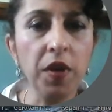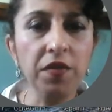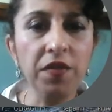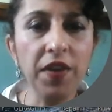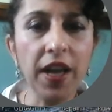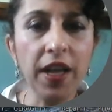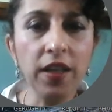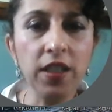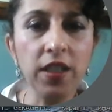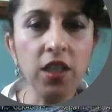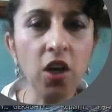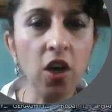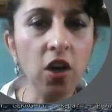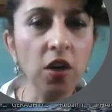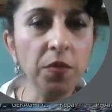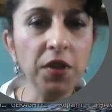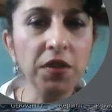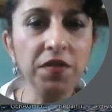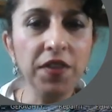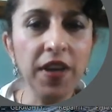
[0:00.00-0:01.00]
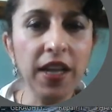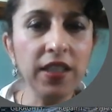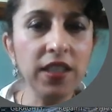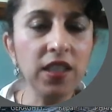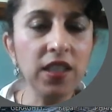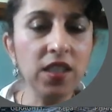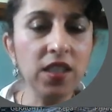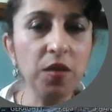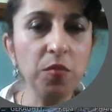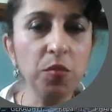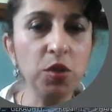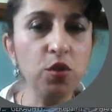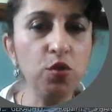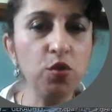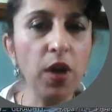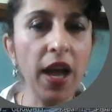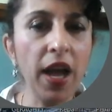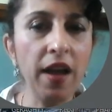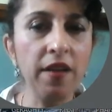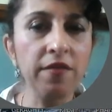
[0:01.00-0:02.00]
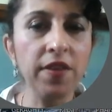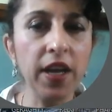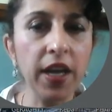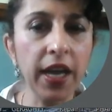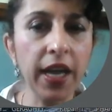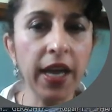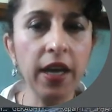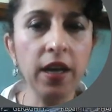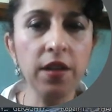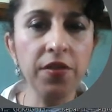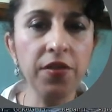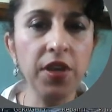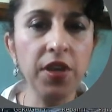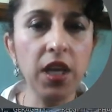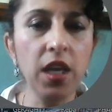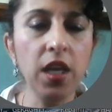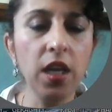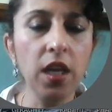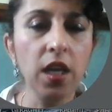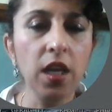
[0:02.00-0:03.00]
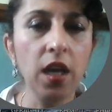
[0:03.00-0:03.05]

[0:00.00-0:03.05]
Valley seems to have a healthy